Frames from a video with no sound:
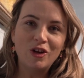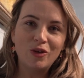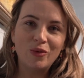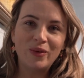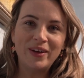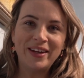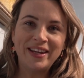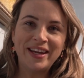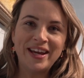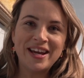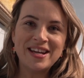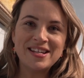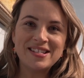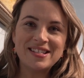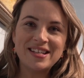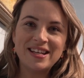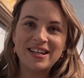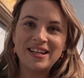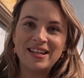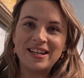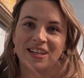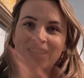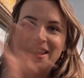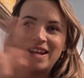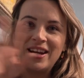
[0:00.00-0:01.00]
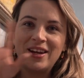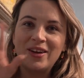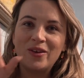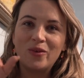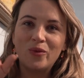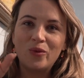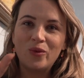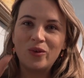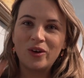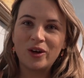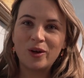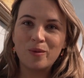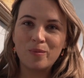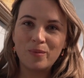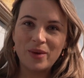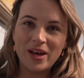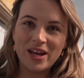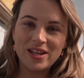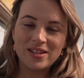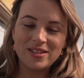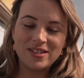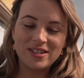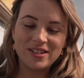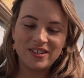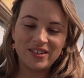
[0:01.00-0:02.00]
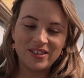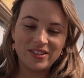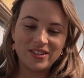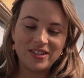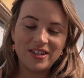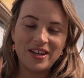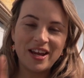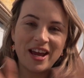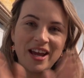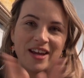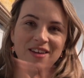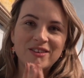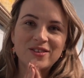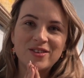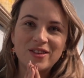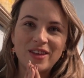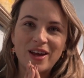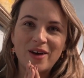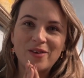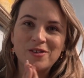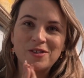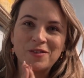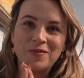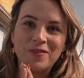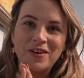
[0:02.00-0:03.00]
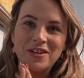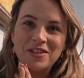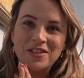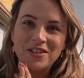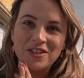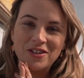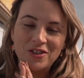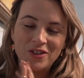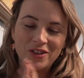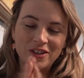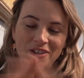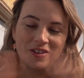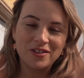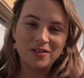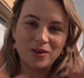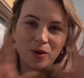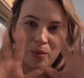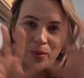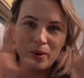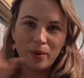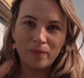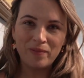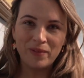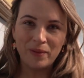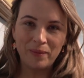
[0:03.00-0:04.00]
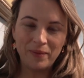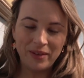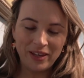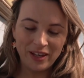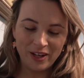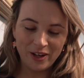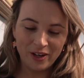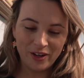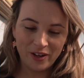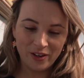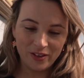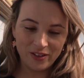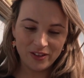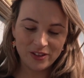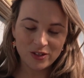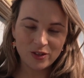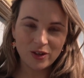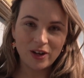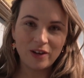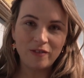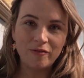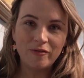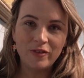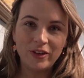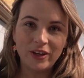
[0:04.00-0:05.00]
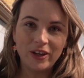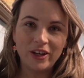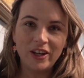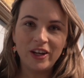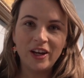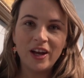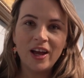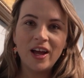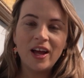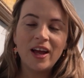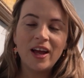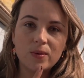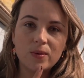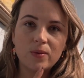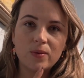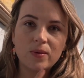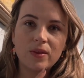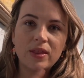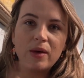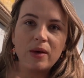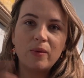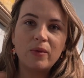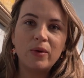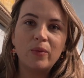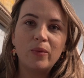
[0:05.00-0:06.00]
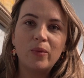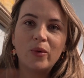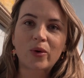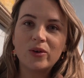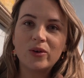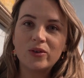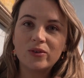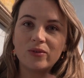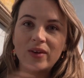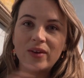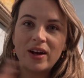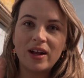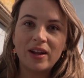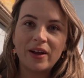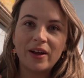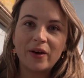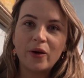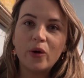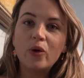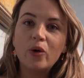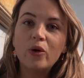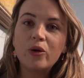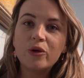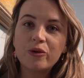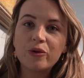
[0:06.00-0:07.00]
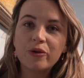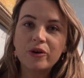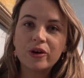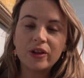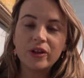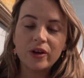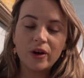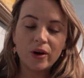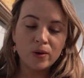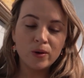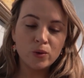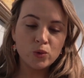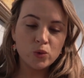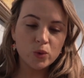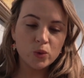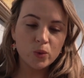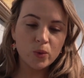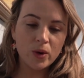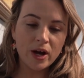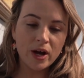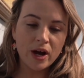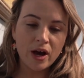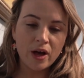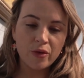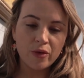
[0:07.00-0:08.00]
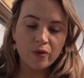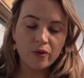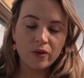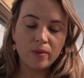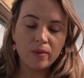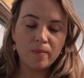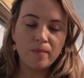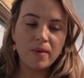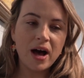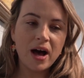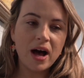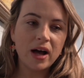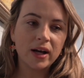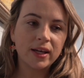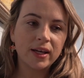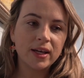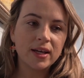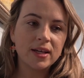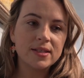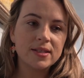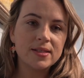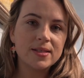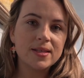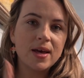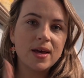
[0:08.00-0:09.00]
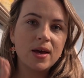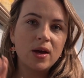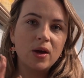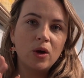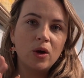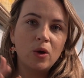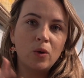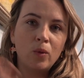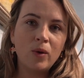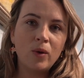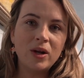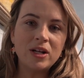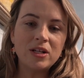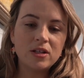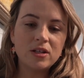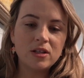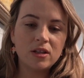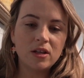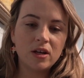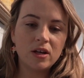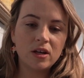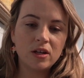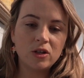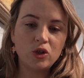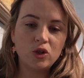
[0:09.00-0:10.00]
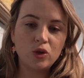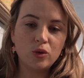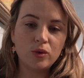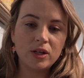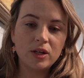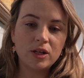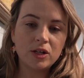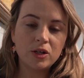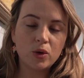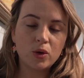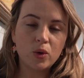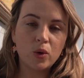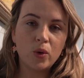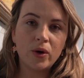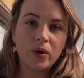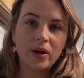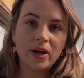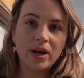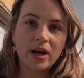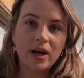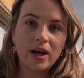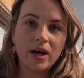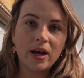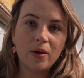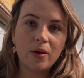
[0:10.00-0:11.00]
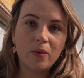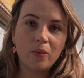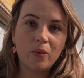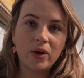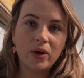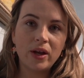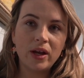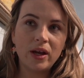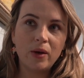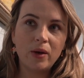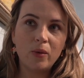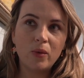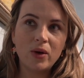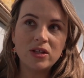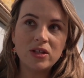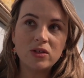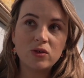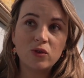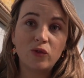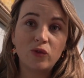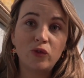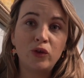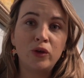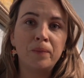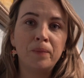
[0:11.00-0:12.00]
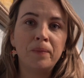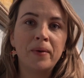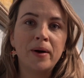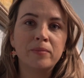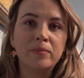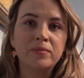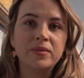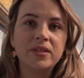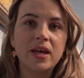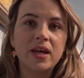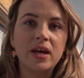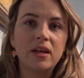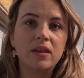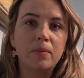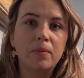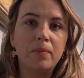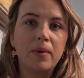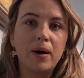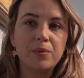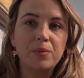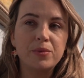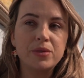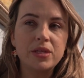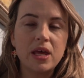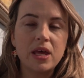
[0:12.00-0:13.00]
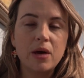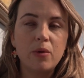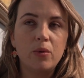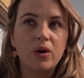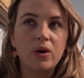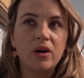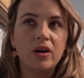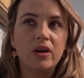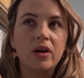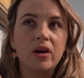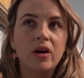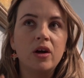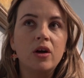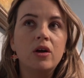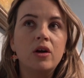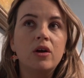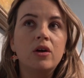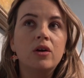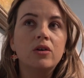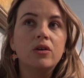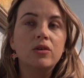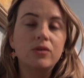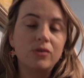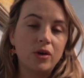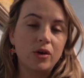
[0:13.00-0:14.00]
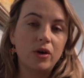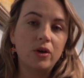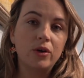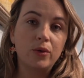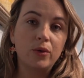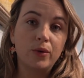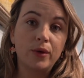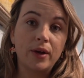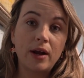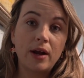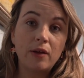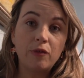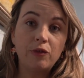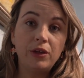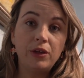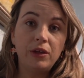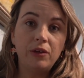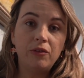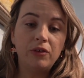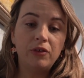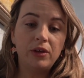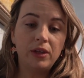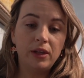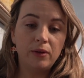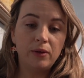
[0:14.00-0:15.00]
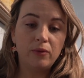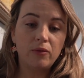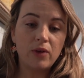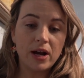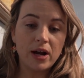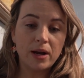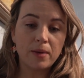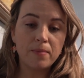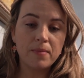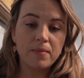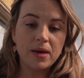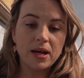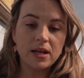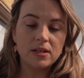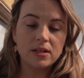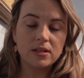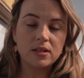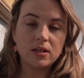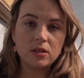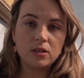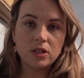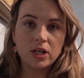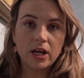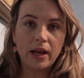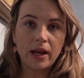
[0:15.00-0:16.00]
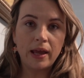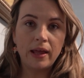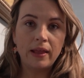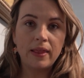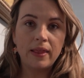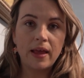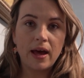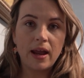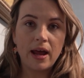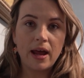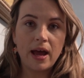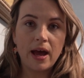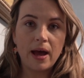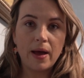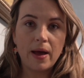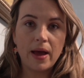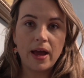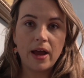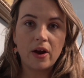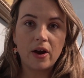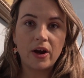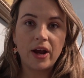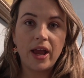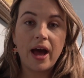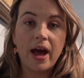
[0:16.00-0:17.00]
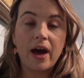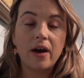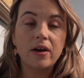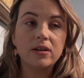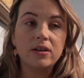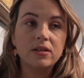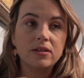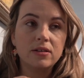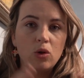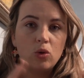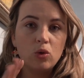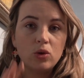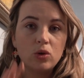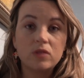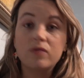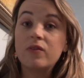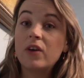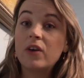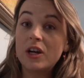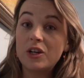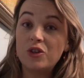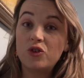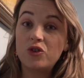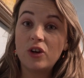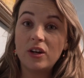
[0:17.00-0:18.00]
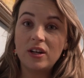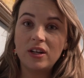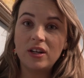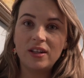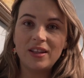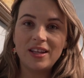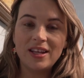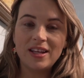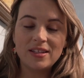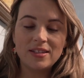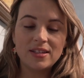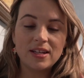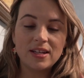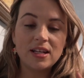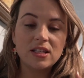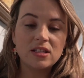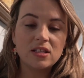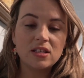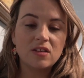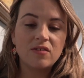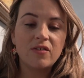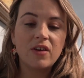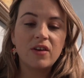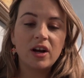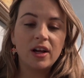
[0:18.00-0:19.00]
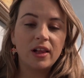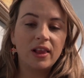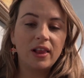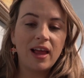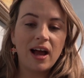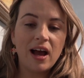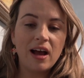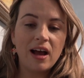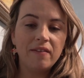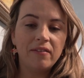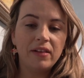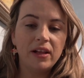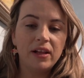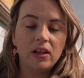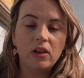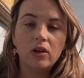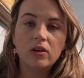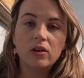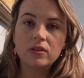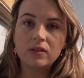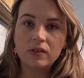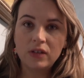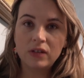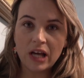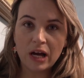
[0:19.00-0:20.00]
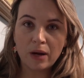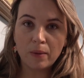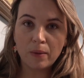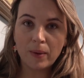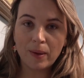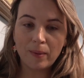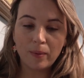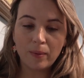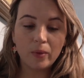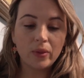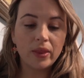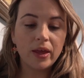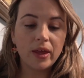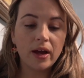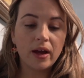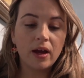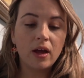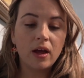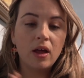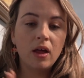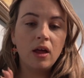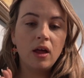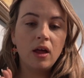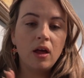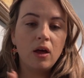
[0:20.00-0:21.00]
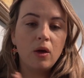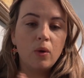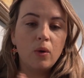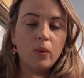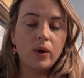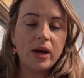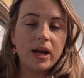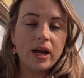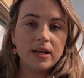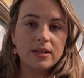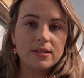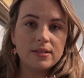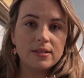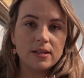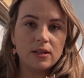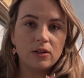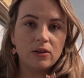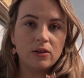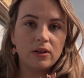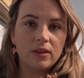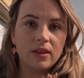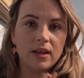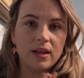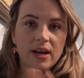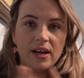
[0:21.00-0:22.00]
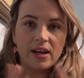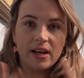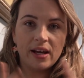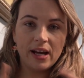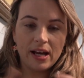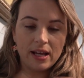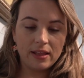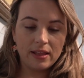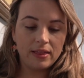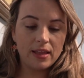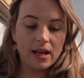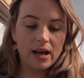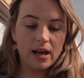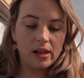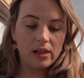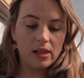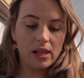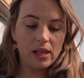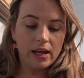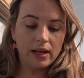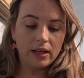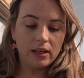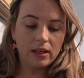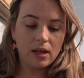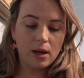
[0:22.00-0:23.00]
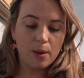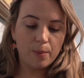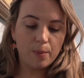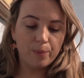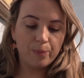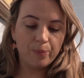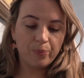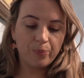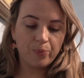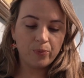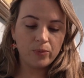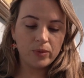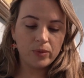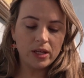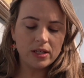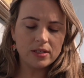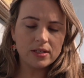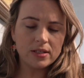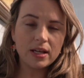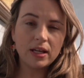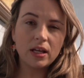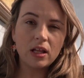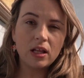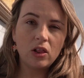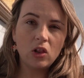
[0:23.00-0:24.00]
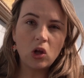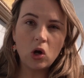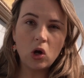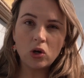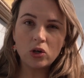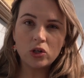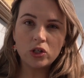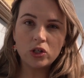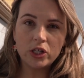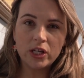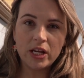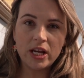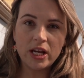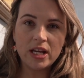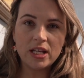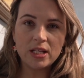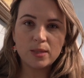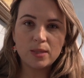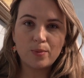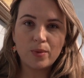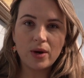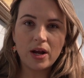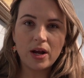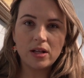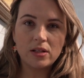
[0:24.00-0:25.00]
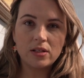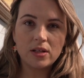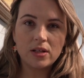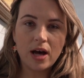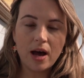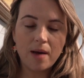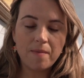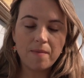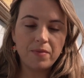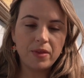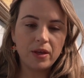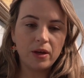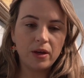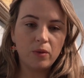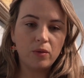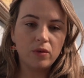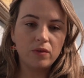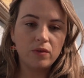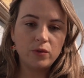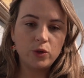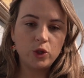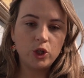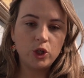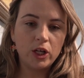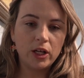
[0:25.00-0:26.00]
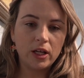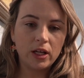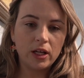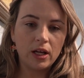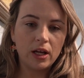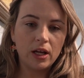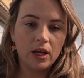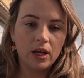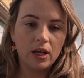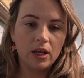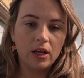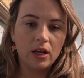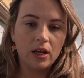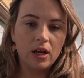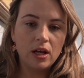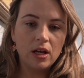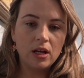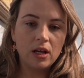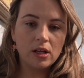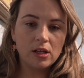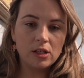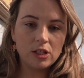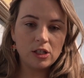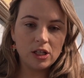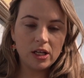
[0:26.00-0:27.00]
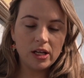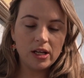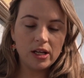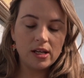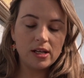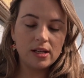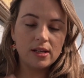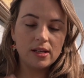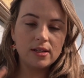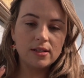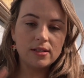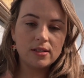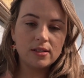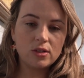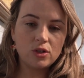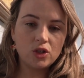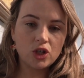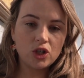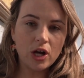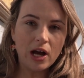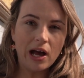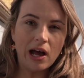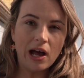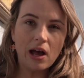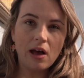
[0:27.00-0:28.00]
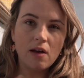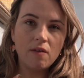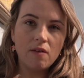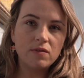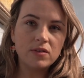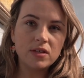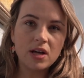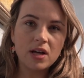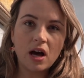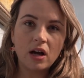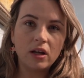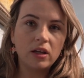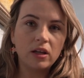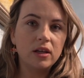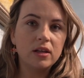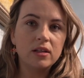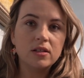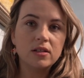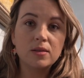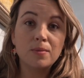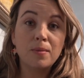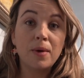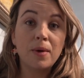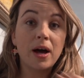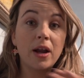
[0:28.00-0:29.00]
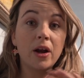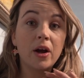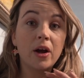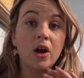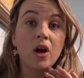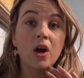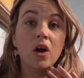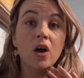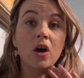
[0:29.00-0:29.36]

2018 and then compared to today, so that was fun to do. So I'll pop them here on the screen for you. Then we walked around like all through the old square, through the market, went to the Jewish quarter and we went to a few pubs there. The pubs there were so good. I really recommend checking that area out. It looks very trendy these days. It's very lively, lots of young people there. We ate dinner in there, had that like, it's like a long cheese bread type thing with chicken, cheese, chives, onion, tomato.